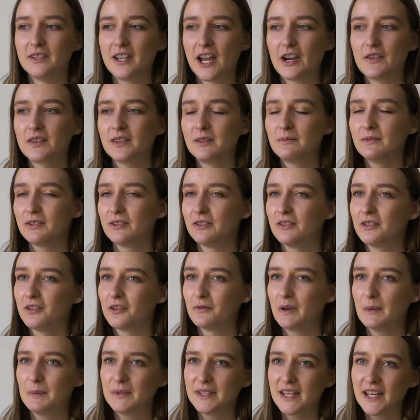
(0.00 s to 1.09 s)
direct them to your
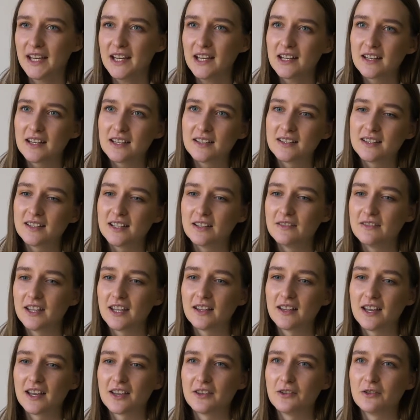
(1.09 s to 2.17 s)
website and see if they
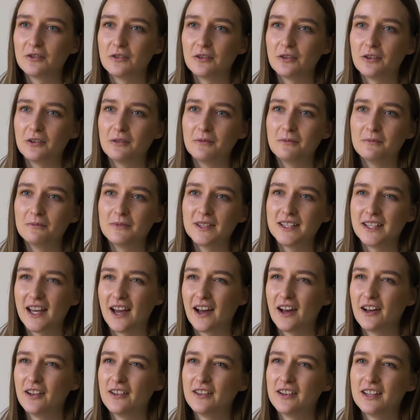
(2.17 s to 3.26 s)
like your
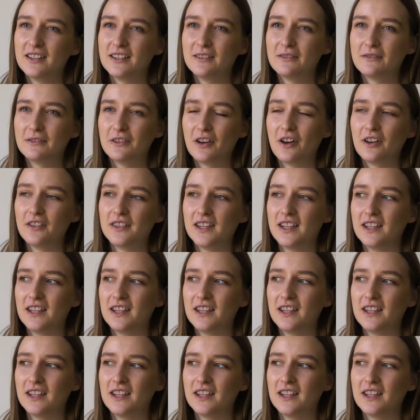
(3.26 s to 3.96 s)
style, and if not,